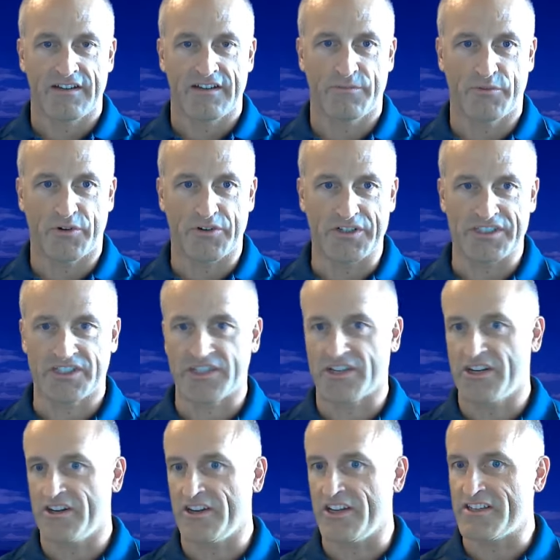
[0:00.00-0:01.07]
towards
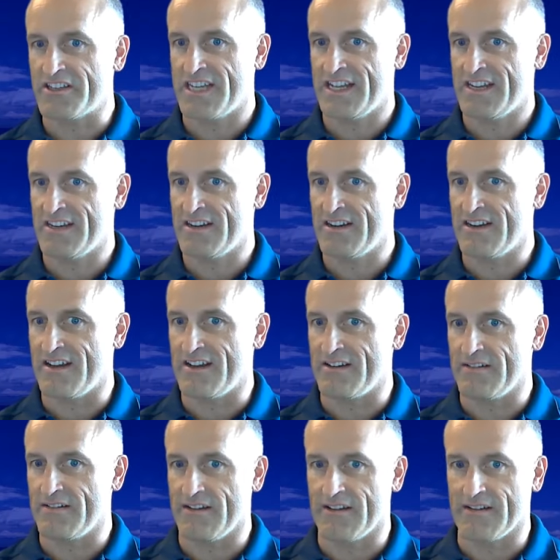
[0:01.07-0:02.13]
Jakarta E10
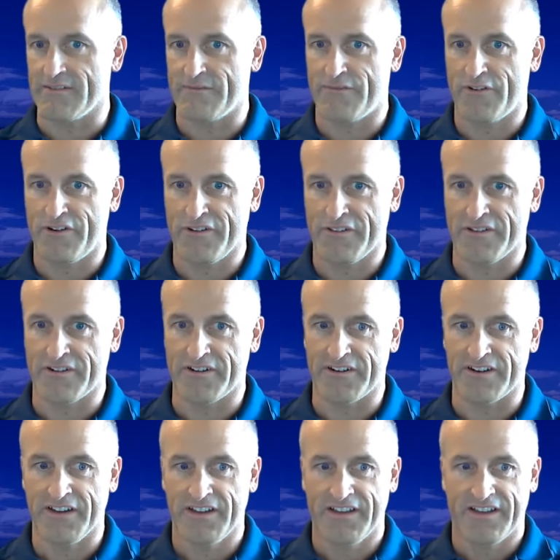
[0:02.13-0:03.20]
and further,